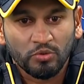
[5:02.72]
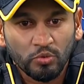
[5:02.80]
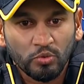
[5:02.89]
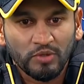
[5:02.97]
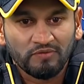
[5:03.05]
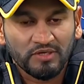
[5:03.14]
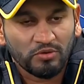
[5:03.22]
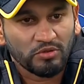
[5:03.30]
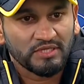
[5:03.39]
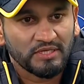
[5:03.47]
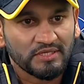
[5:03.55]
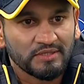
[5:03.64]
whoever
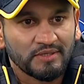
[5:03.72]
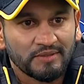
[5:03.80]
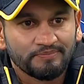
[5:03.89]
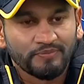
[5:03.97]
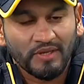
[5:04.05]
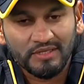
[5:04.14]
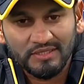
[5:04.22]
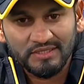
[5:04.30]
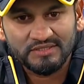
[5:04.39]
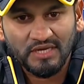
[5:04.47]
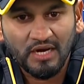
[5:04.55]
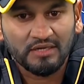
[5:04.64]
got the
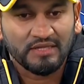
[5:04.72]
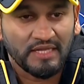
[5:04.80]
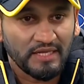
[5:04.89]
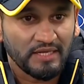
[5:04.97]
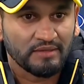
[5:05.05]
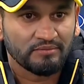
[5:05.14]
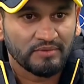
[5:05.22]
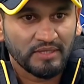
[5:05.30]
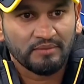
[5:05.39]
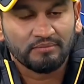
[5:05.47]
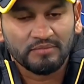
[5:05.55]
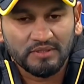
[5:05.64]
start, they
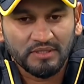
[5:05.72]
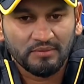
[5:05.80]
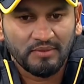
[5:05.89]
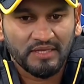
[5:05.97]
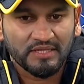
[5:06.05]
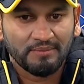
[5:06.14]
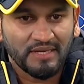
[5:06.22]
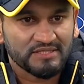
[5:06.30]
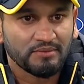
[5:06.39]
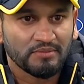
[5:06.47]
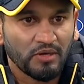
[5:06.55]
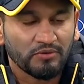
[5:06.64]
make the
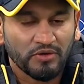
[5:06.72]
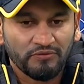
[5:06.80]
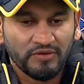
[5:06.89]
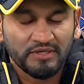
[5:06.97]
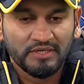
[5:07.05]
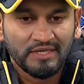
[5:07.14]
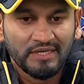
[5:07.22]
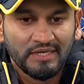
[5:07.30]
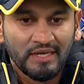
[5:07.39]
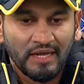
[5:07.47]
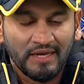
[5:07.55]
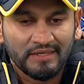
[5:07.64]
maximum out of it.
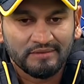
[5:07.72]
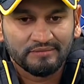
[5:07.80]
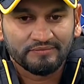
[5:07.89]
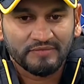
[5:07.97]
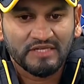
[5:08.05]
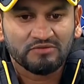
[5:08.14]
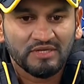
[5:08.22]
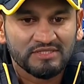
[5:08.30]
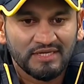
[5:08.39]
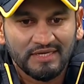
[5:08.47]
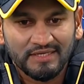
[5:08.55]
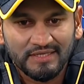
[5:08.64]
And that's why I
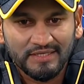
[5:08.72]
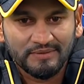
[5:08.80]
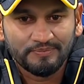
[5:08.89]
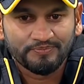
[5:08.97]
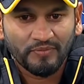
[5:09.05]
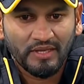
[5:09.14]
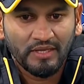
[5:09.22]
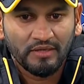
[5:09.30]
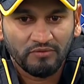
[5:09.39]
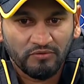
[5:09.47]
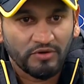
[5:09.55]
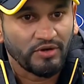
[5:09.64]
said
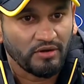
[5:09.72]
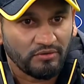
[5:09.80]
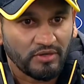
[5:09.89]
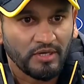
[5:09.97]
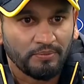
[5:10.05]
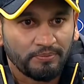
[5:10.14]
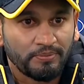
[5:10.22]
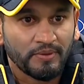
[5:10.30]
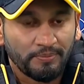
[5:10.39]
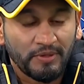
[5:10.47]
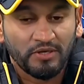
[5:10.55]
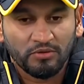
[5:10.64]
we were done really
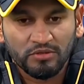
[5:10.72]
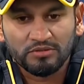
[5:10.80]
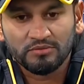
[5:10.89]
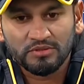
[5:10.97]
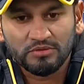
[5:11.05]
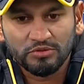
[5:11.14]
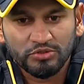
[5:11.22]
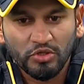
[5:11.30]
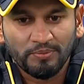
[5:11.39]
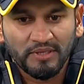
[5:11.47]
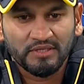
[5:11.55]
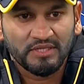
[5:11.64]
pretty good
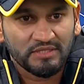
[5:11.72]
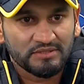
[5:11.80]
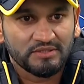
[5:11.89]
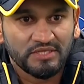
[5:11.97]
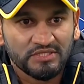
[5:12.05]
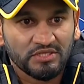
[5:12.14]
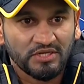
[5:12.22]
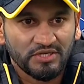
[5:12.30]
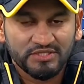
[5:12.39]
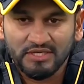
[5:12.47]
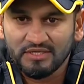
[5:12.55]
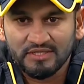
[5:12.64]
job in these
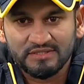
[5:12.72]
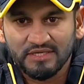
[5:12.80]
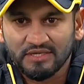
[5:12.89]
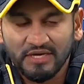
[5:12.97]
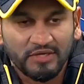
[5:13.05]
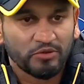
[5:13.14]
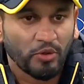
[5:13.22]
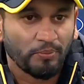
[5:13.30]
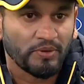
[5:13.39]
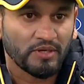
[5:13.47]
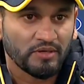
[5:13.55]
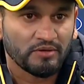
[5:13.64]
conditions. It's a green top,
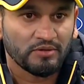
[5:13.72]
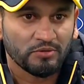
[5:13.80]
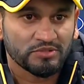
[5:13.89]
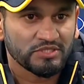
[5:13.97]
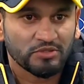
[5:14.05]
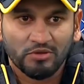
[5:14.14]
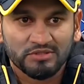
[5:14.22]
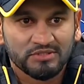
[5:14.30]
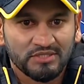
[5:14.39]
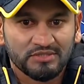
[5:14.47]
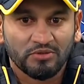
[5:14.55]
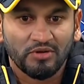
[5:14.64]
losing the toss.
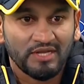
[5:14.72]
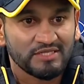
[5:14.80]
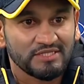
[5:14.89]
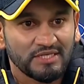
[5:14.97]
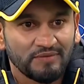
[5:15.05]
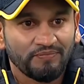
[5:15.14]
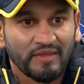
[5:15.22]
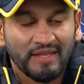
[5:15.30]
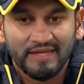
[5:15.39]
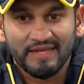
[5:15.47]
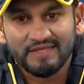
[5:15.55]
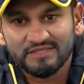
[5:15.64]
It's not easy
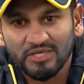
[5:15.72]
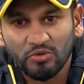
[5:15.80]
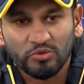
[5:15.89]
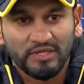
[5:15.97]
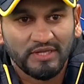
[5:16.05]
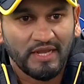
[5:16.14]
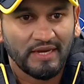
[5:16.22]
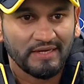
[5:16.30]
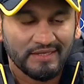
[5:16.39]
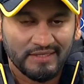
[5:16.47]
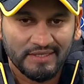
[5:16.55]
against Southee, and